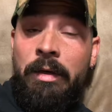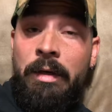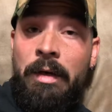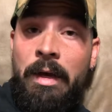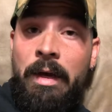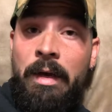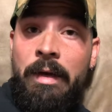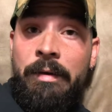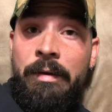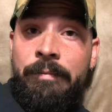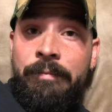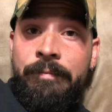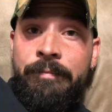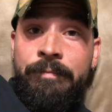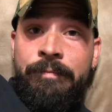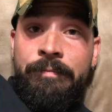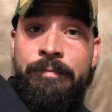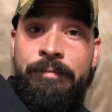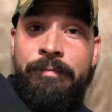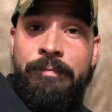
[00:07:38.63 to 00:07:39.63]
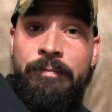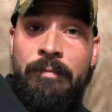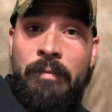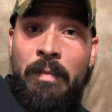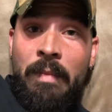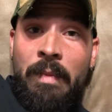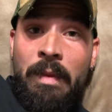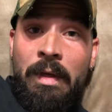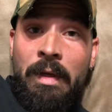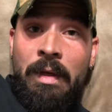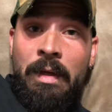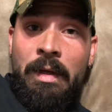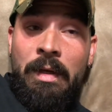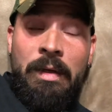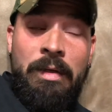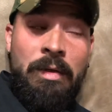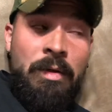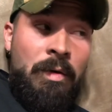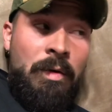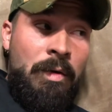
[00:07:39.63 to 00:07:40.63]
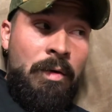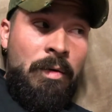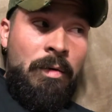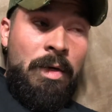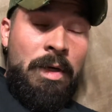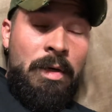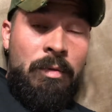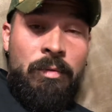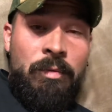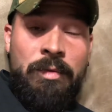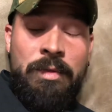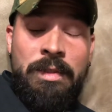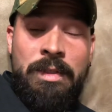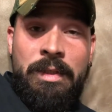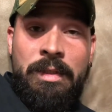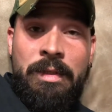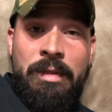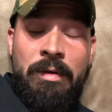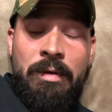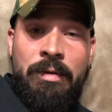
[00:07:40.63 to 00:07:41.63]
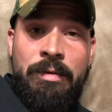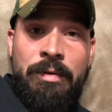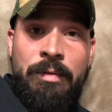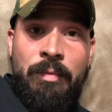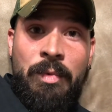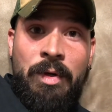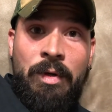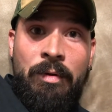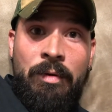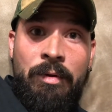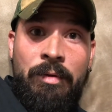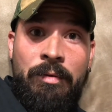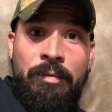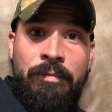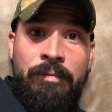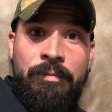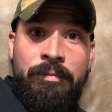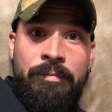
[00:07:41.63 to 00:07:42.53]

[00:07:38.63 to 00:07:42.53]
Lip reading: it a night. So I will see y'all tomorrow.